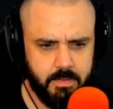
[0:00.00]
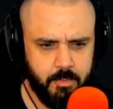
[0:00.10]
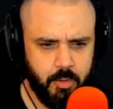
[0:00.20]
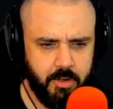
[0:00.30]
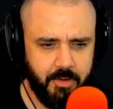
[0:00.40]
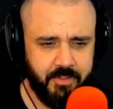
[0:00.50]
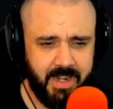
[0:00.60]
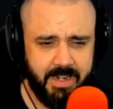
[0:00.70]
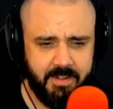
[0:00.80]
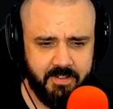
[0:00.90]
We're, our
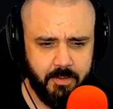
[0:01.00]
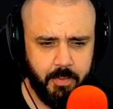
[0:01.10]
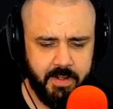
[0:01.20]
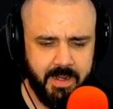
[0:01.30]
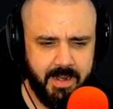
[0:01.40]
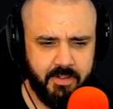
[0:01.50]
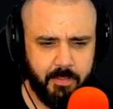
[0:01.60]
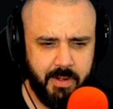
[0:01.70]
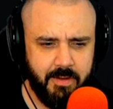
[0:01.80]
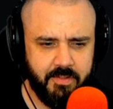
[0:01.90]
sanity's still pretty high.
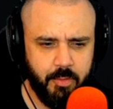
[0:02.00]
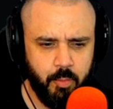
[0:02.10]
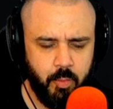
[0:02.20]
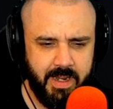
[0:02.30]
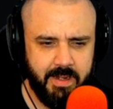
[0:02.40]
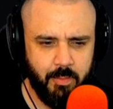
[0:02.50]
Spirits are weak